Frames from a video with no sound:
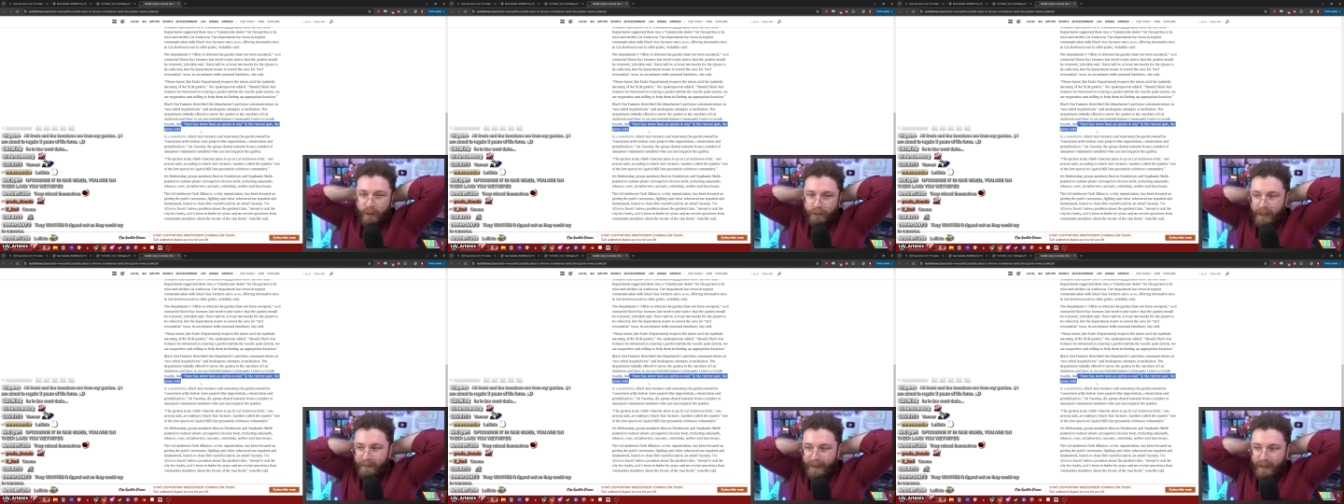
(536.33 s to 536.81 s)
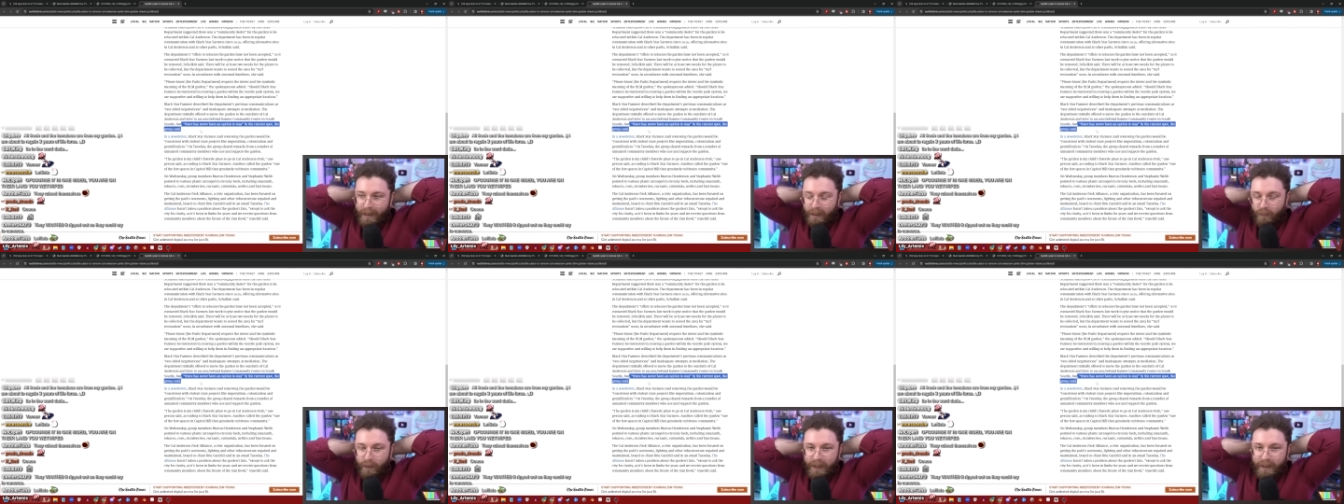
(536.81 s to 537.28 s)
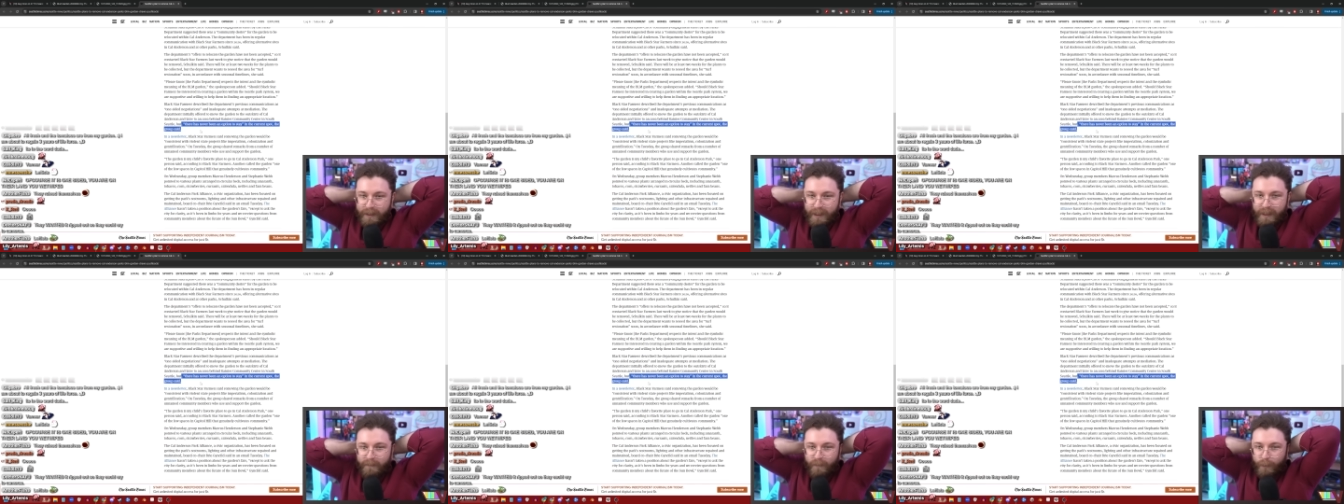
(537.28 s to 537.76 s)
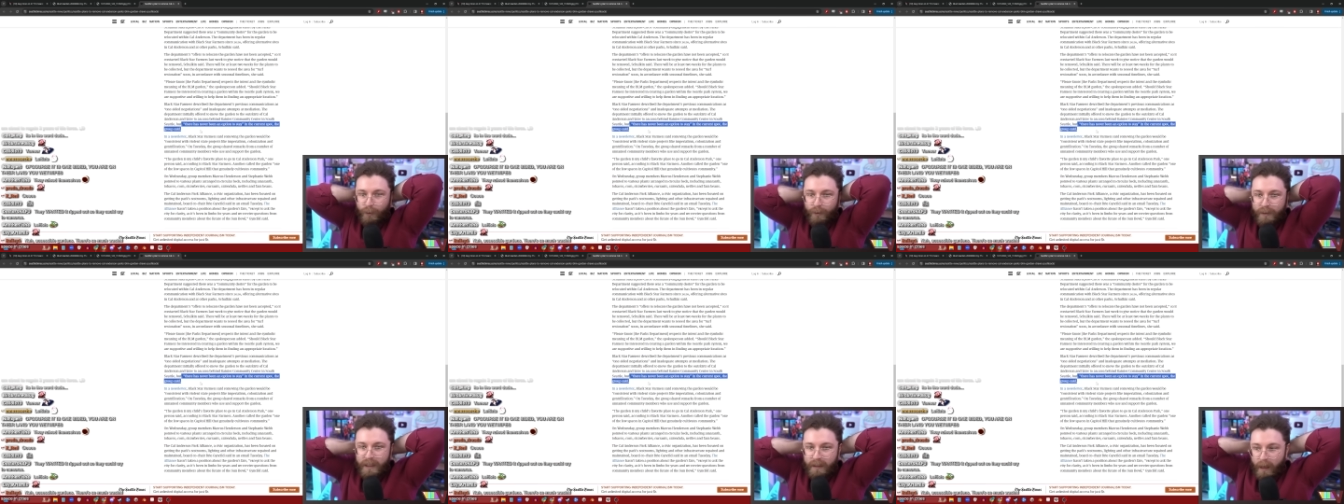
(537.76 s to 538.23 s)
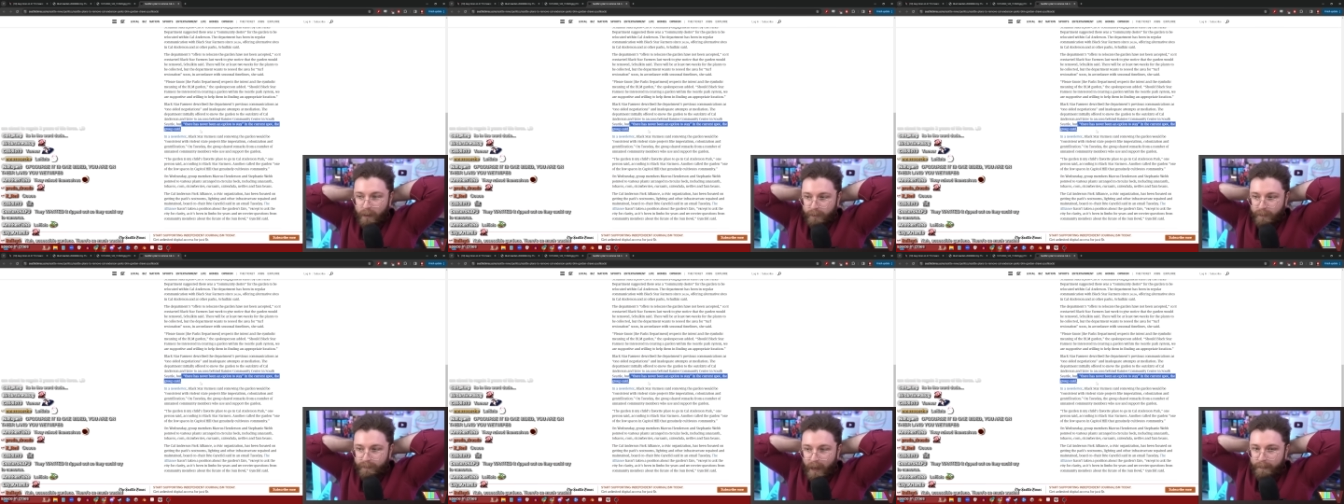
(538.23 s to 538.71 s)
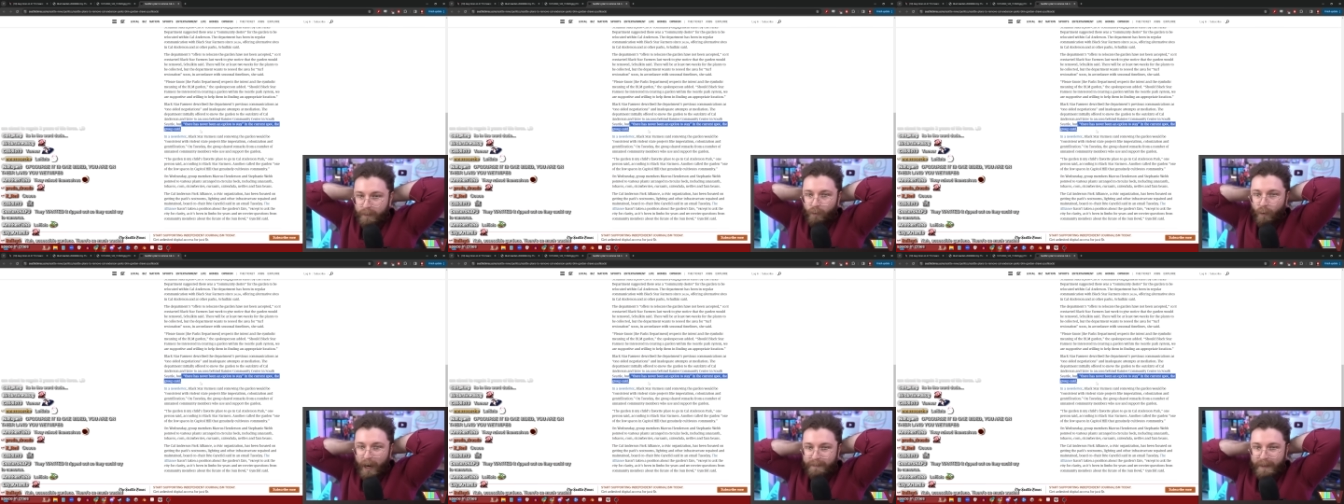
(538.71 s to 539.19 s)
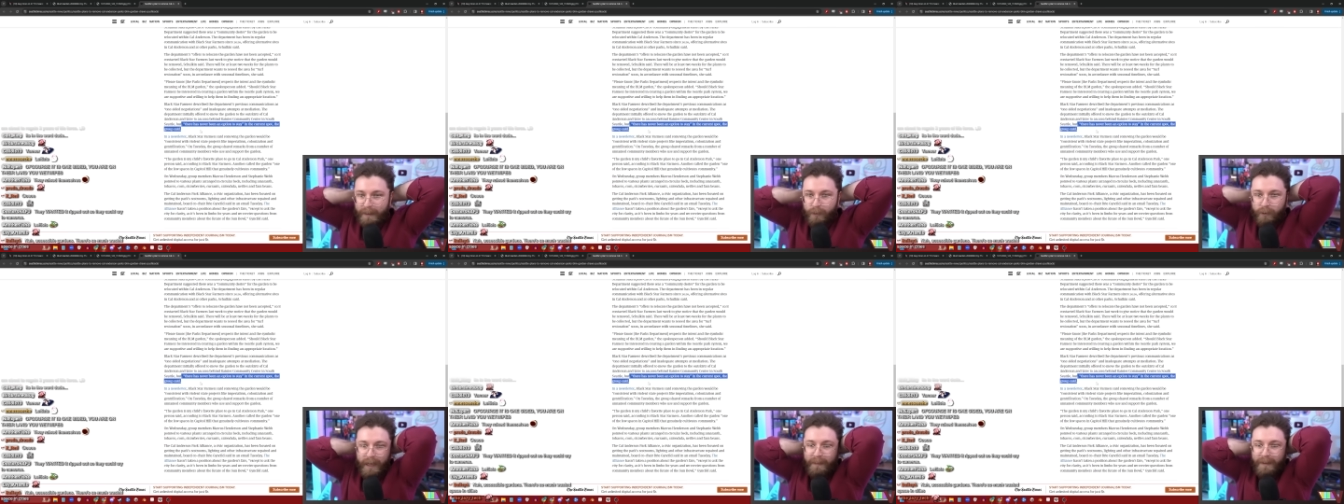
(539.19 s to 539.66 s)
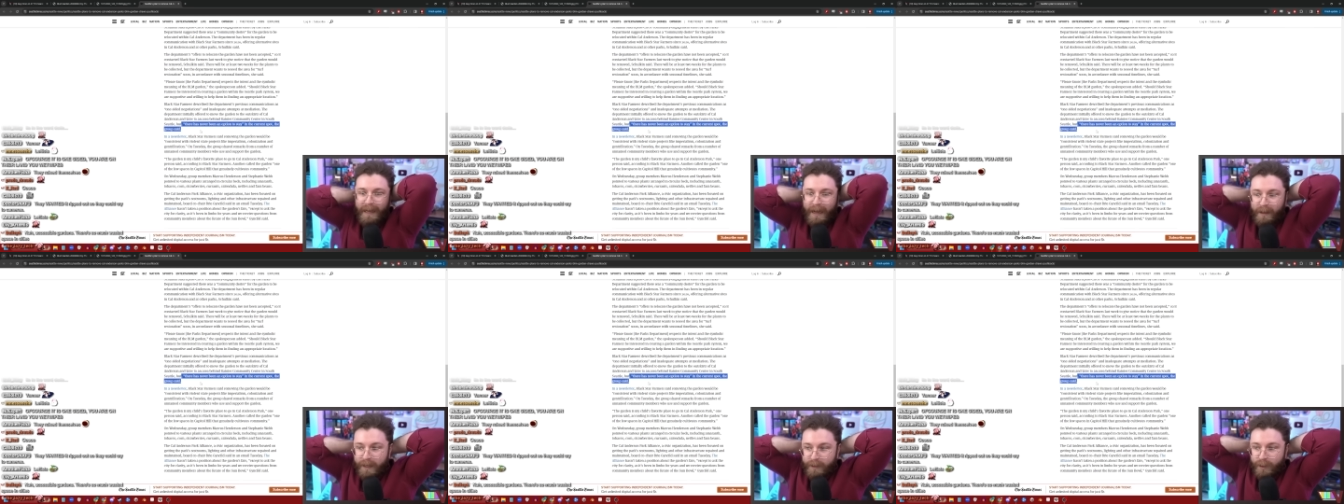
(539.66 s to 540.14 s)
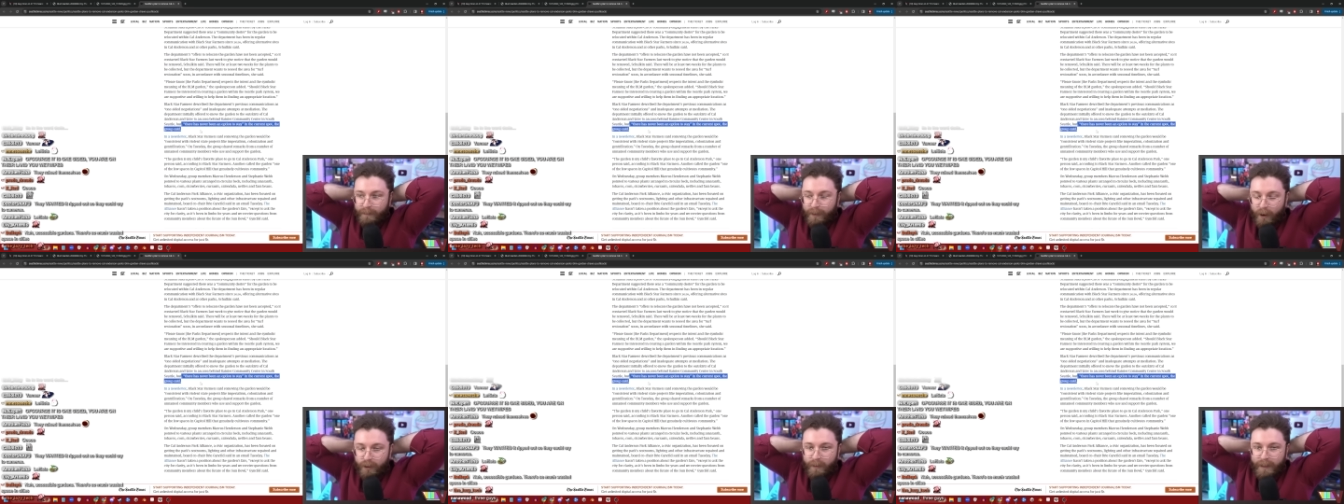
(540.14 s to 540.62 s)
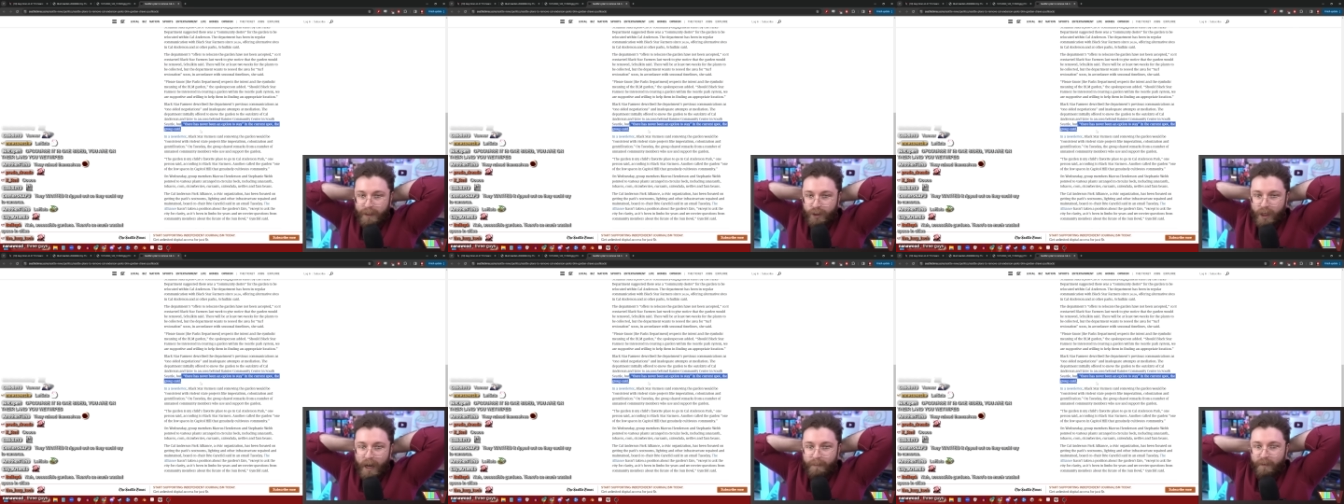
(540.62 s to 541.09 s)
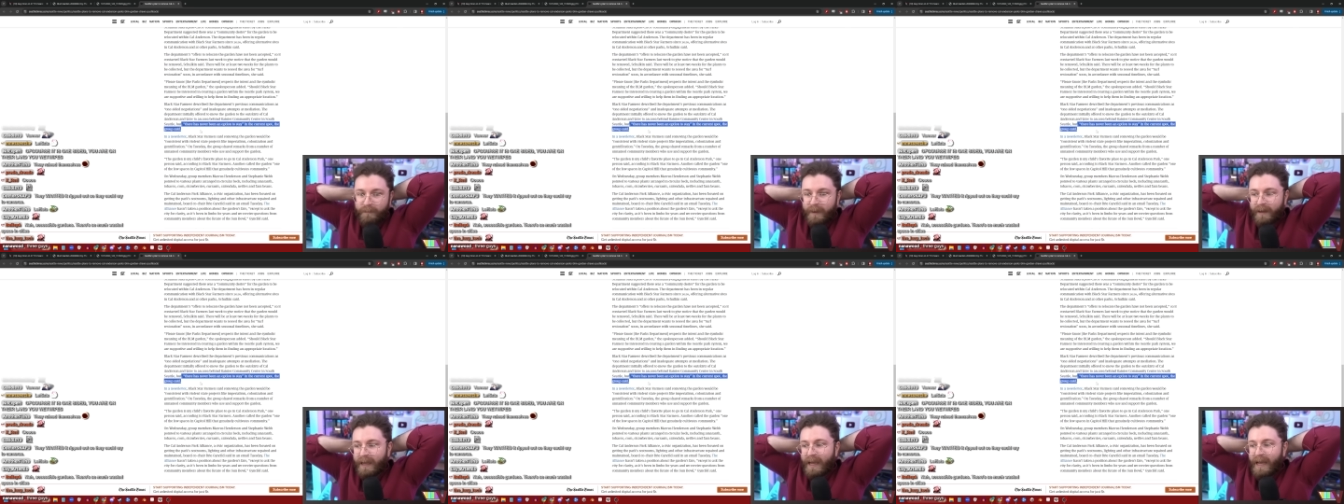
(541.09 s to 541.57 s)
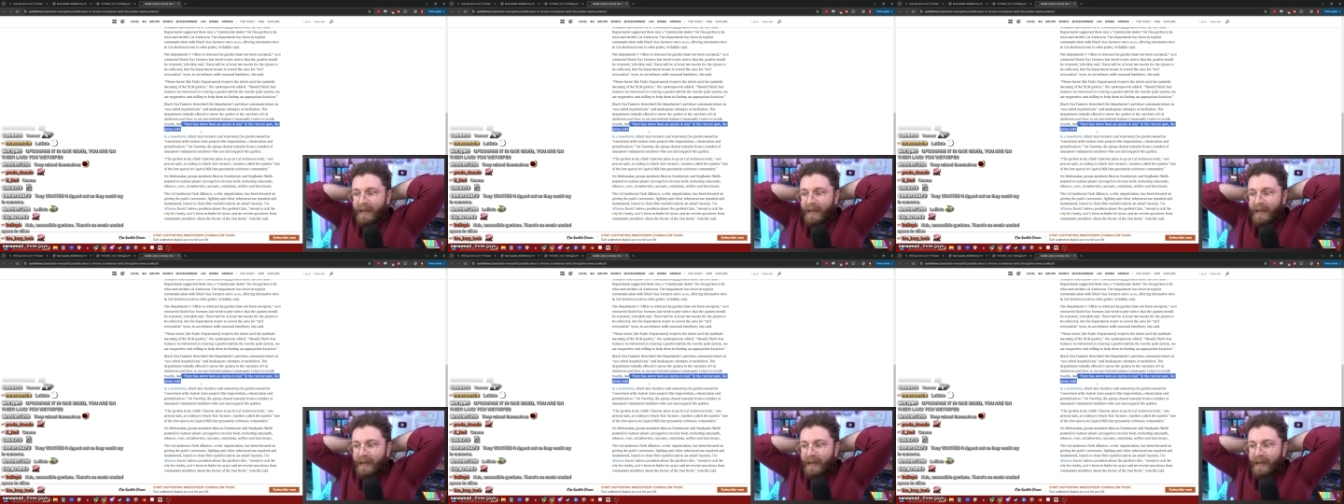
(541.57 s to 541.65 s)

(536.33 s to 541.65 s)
cookie making ingredients in them for $13 a pop to white people who came to Cal Anderson Park during the CHOP movement.